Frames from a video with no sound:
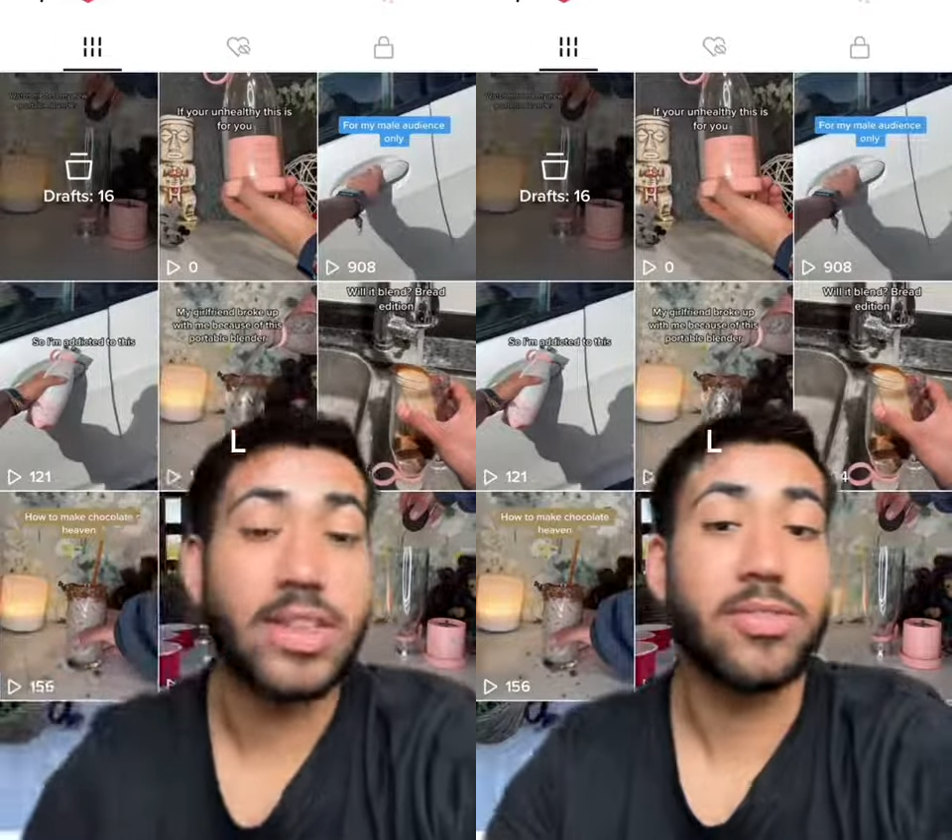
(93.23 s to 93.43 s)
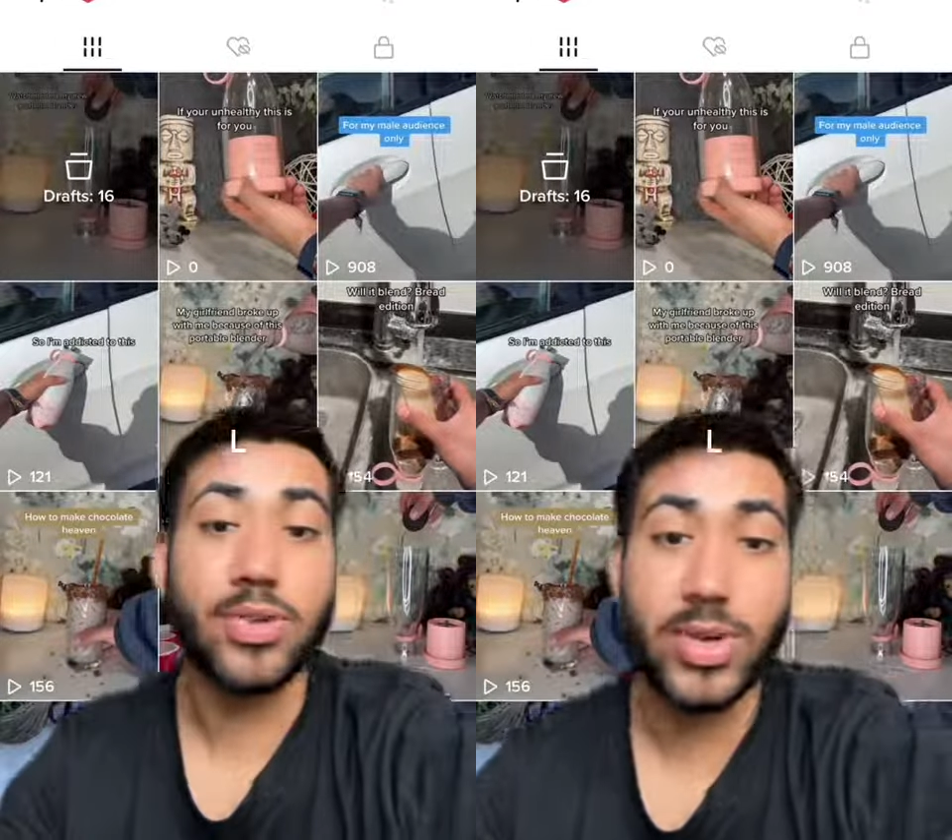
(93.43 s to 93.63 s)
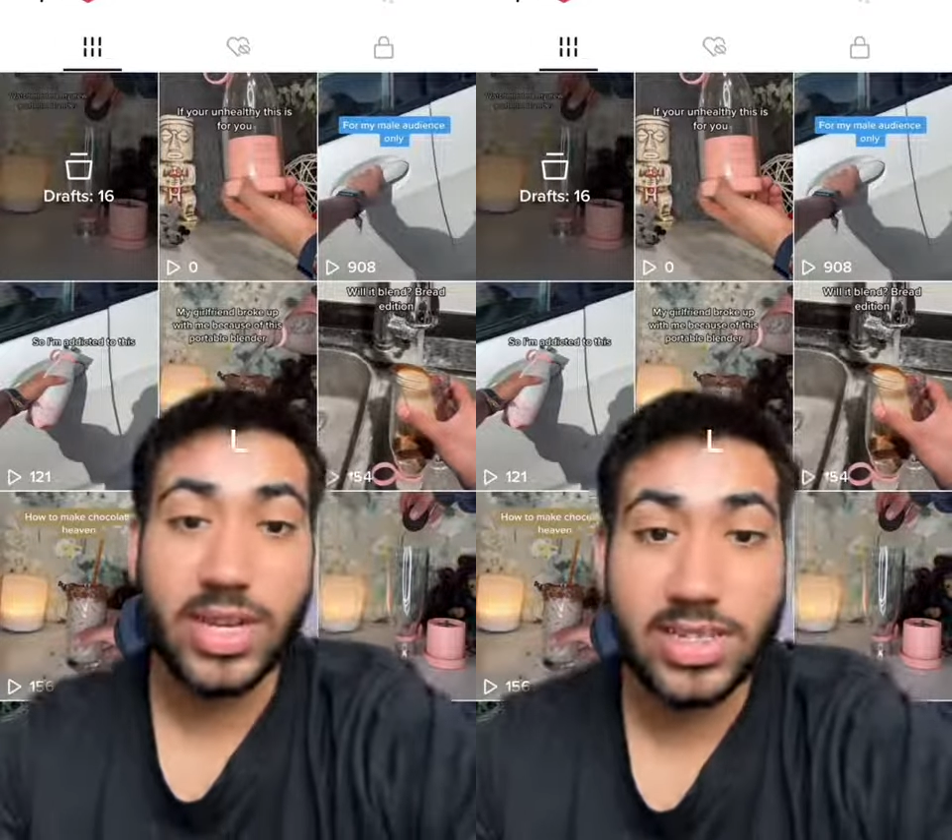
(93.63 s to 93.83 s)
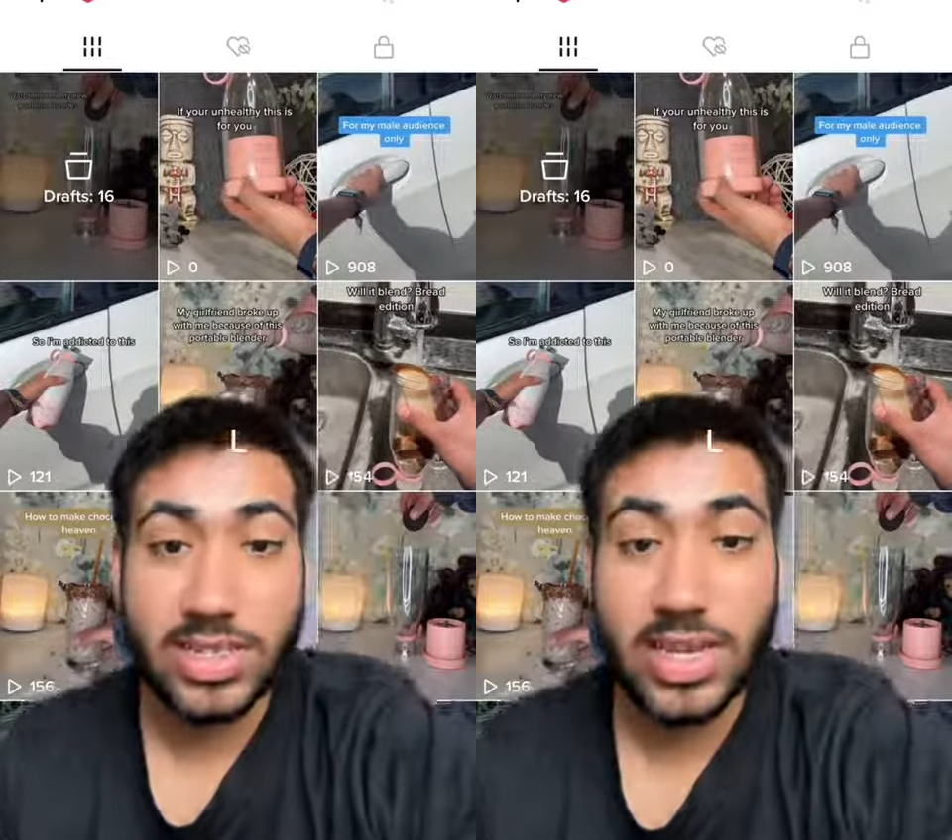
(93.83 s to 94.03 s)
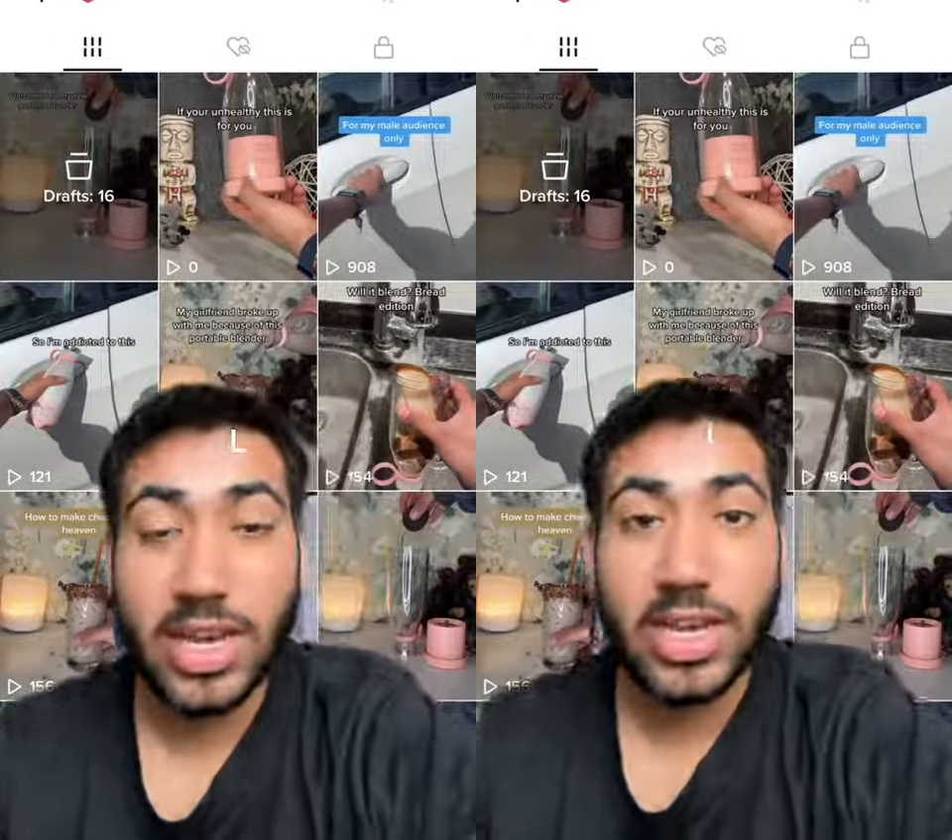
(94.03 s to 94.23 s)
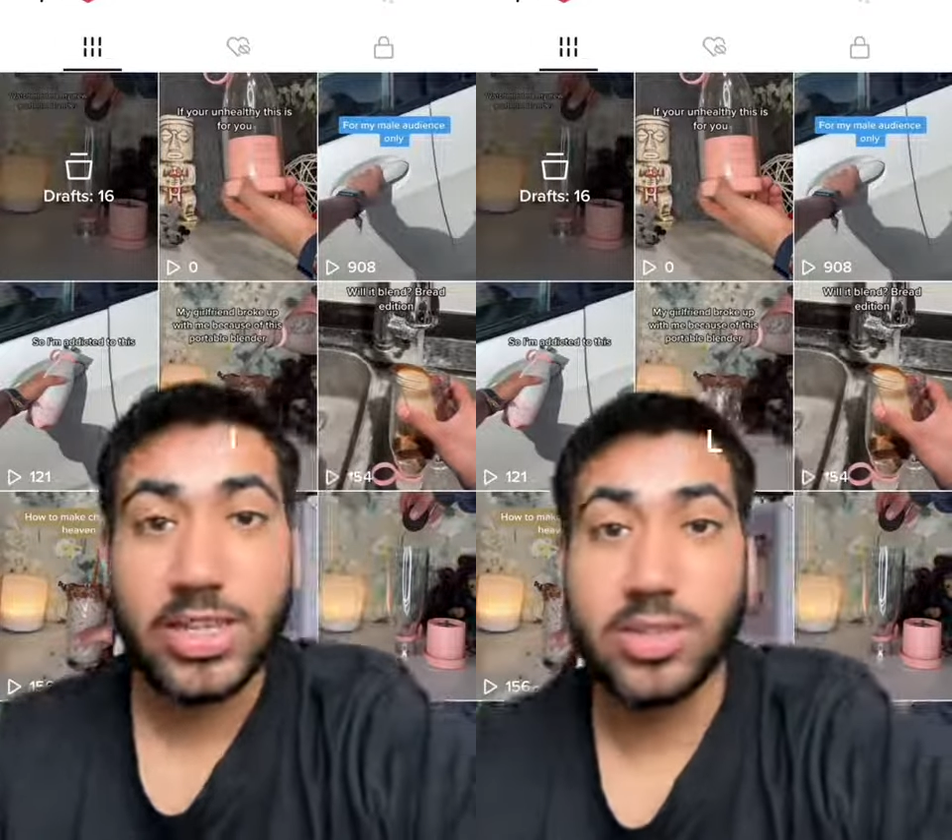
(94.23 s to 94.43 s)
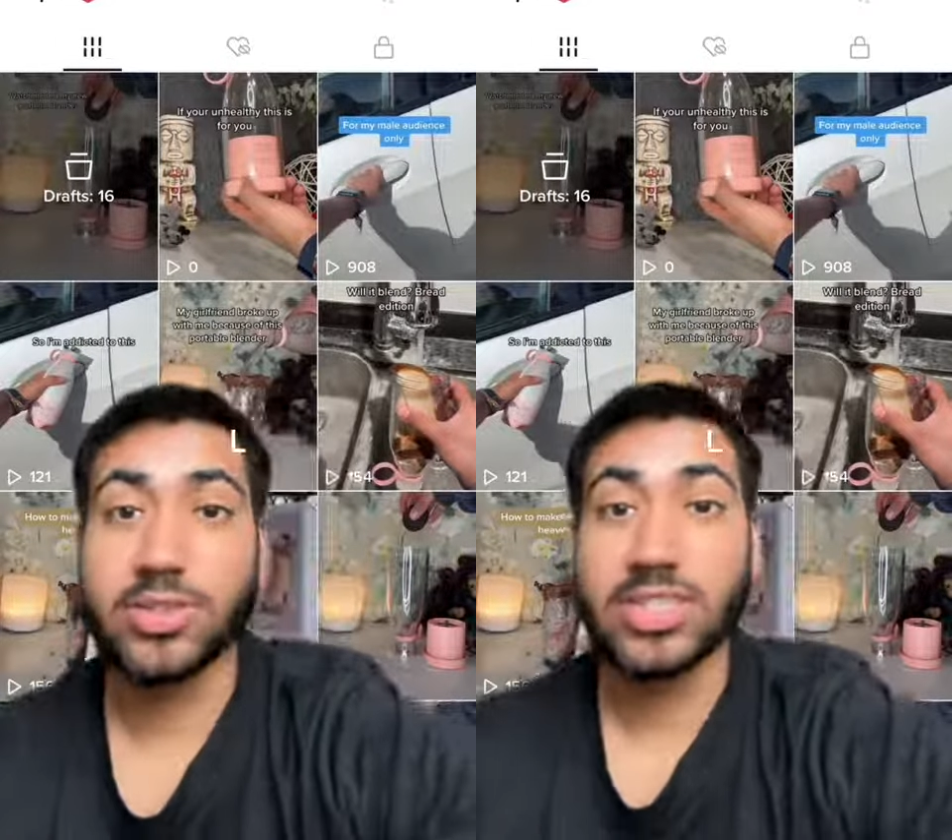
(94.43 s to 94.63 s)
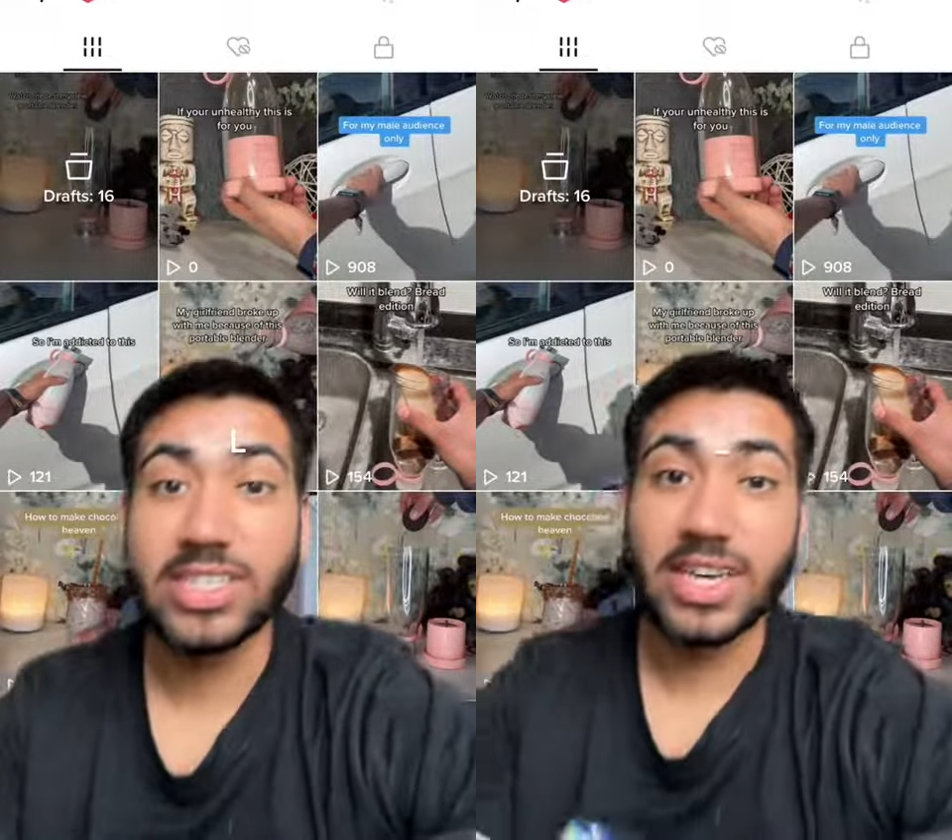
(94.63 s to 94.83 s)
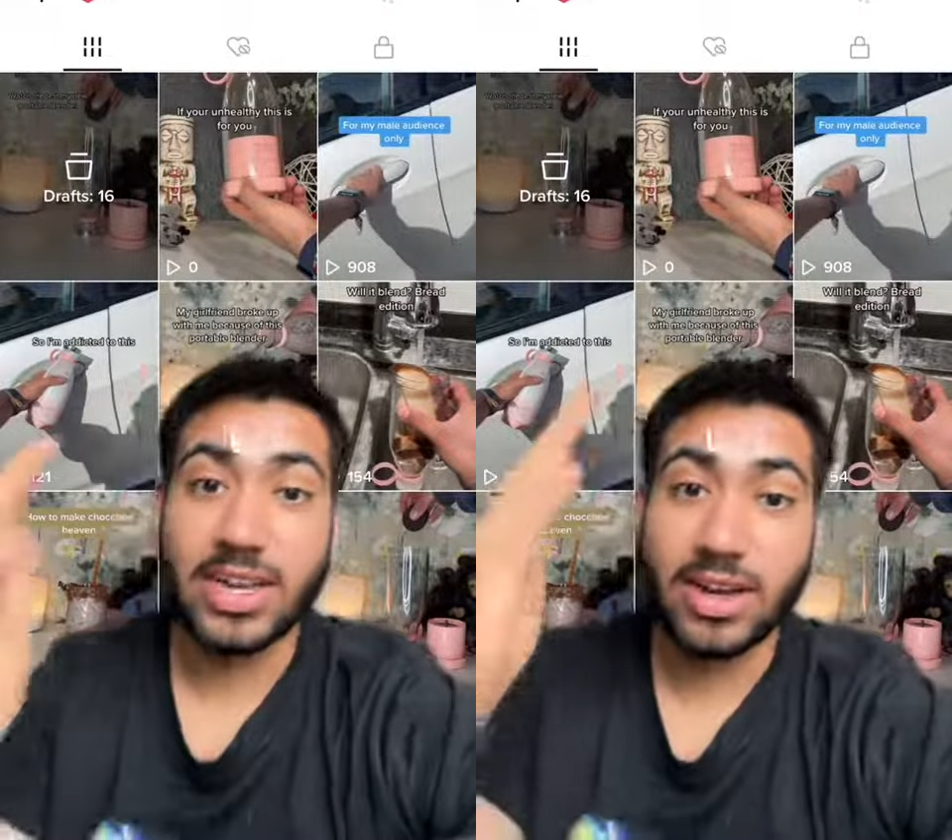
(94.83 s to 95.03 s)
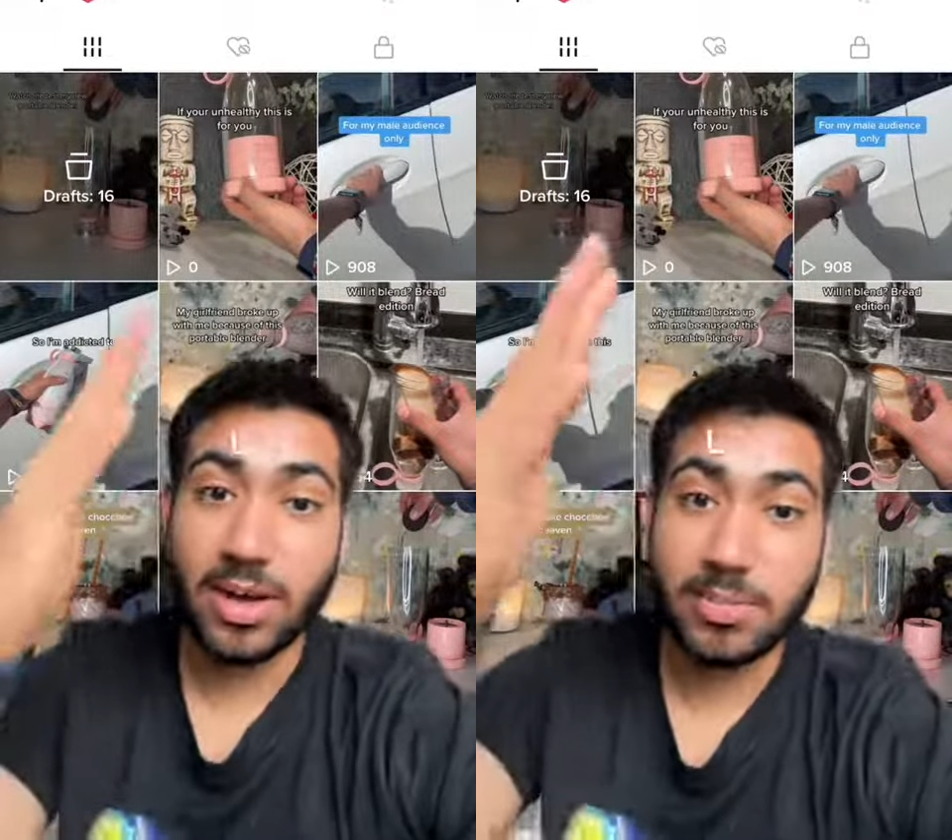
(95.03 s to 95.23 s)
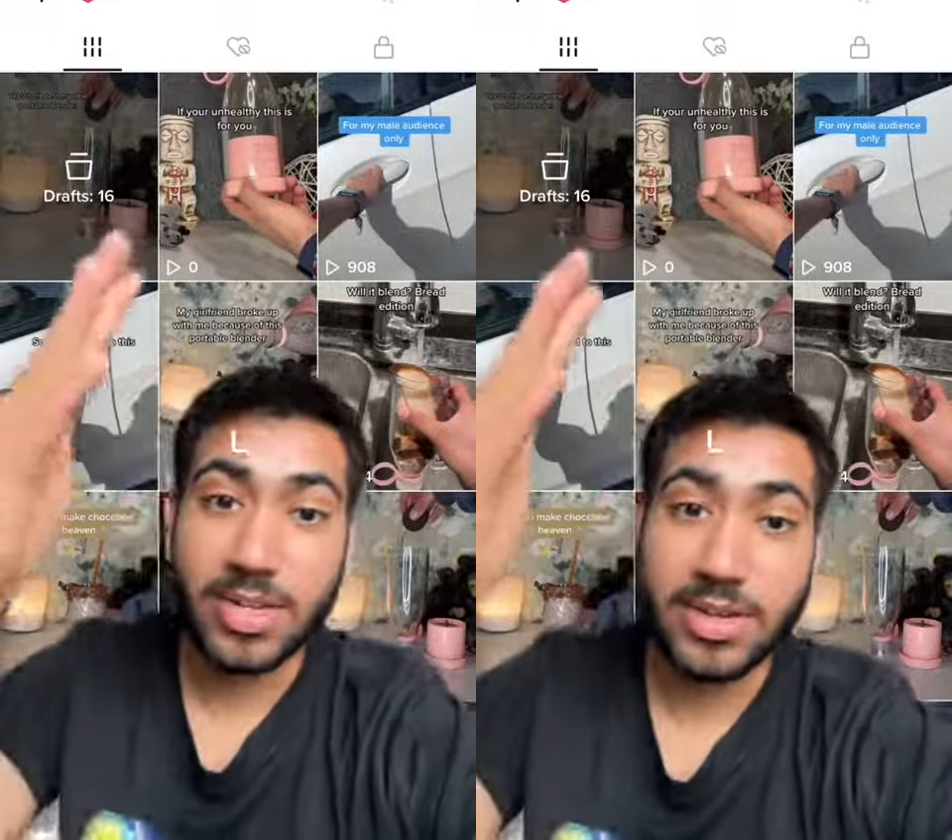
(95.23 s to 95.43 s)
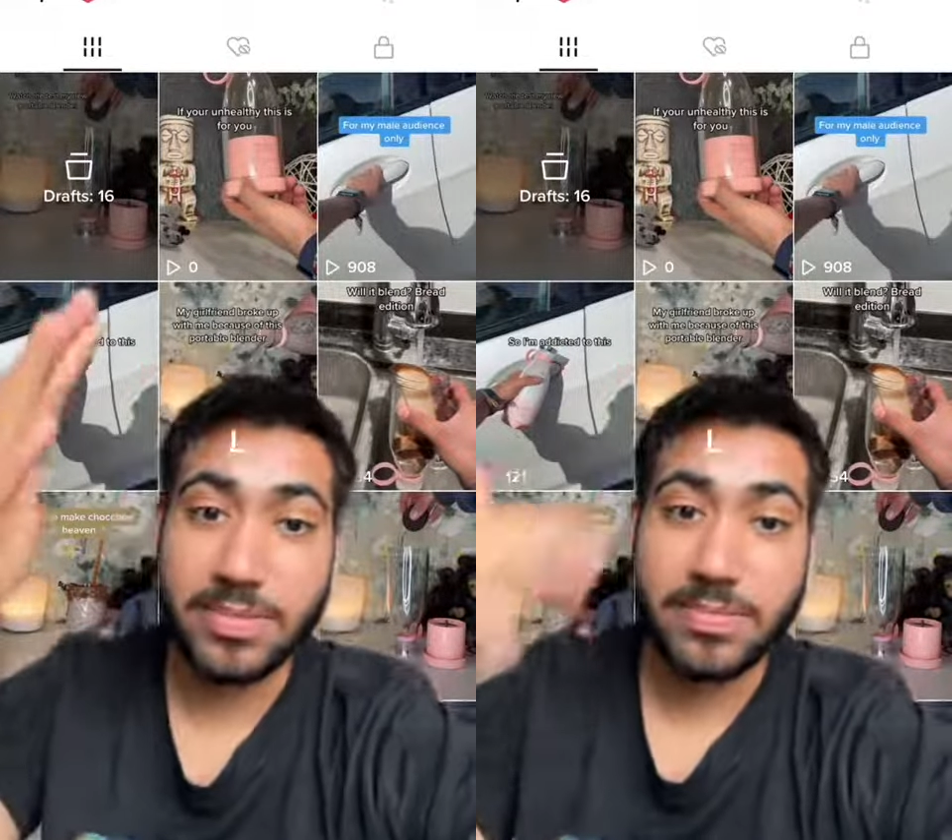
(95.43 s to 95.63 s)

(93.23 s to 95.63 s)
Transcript: a few days, to see an update.